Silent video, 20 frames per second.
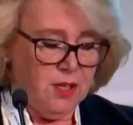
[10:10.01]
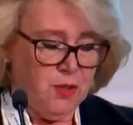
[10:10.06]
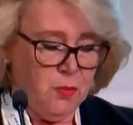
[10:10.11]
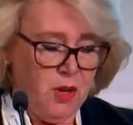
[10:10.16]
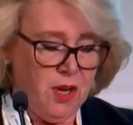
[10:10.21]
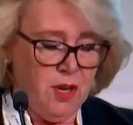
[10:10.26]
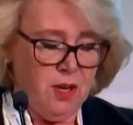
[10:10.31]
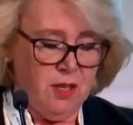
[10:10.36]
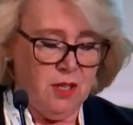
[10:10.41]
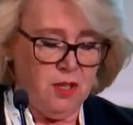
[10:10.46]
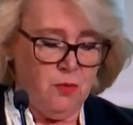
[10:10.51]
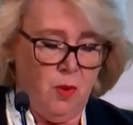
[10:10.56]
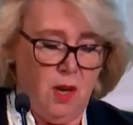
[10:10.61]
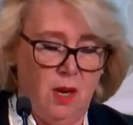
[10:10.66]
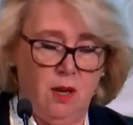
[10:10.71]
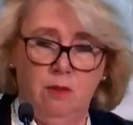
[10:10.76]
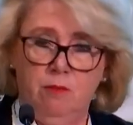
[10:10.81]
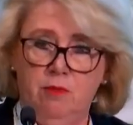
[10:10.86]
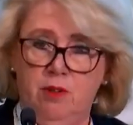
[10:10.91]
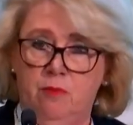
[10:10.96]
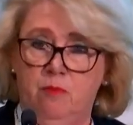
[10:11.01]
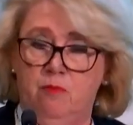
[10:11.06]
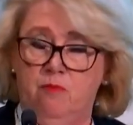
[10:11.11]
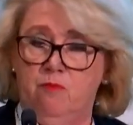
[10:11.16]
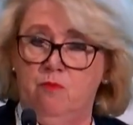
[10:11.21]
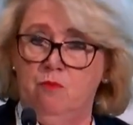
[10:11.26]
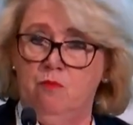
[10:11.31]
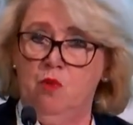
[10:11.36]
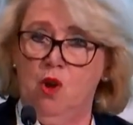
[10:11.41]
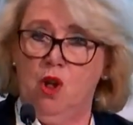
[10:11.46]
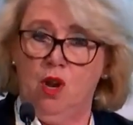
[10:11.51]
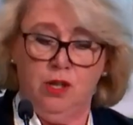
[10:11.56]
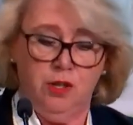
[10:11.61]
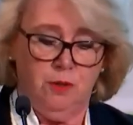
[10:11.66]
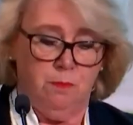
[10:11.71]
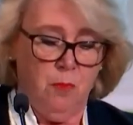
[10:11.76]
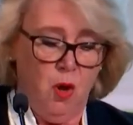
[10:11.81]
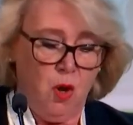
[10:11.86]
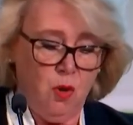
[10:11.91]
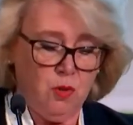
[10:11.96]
Sweden is one of the world's